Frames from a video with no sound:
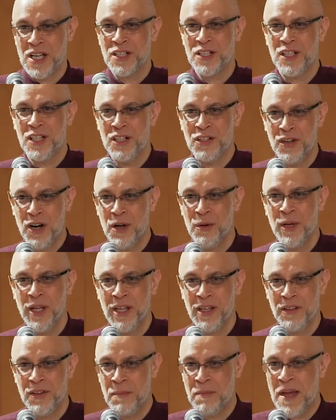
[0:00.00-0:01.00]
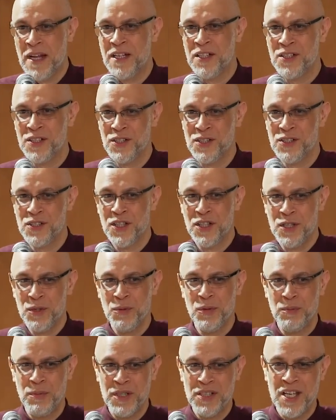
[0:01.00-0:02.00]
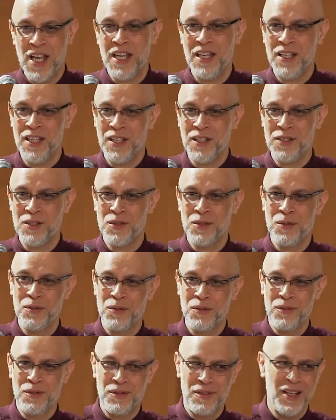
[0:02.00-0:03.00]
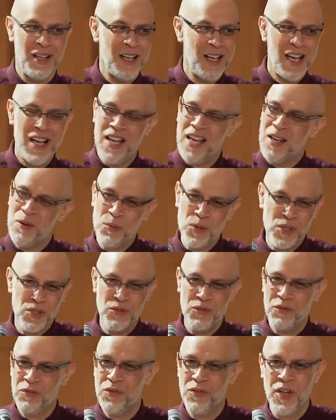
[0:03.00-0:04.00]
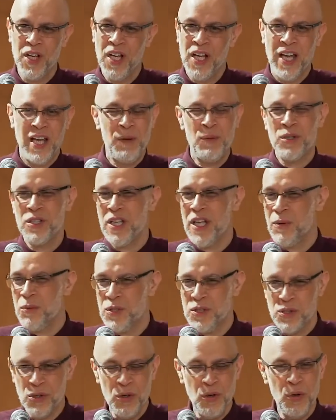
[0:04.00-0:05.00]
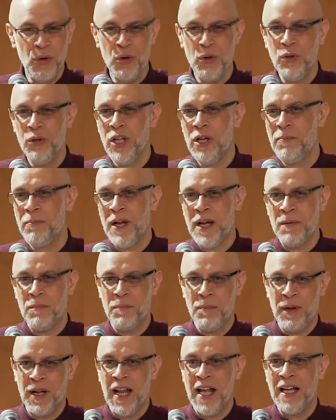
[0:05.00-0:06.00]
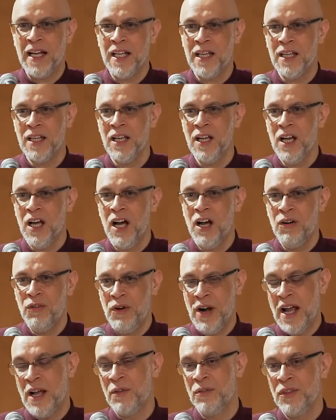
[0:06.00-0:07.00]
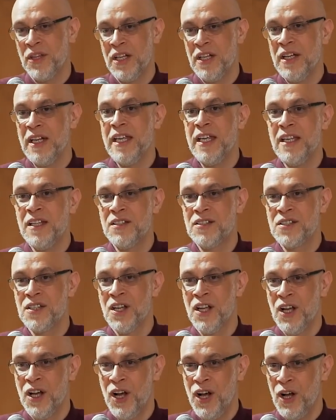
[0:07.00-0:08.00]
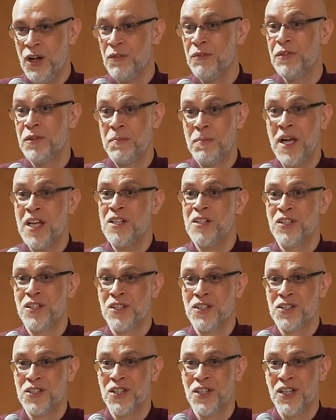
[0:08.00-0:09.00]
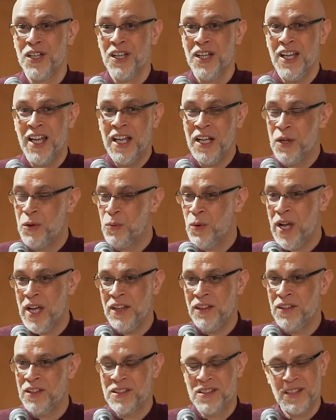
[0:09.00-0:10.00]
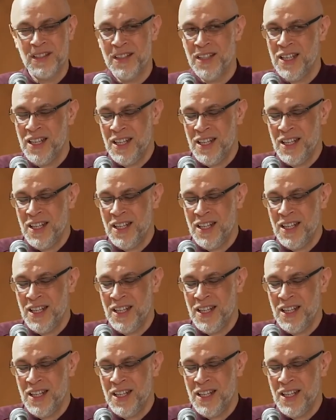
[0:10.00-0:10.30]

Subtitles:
actually growing the medicines that you would be taking to. It was all about planning around the needs of the patient in a way that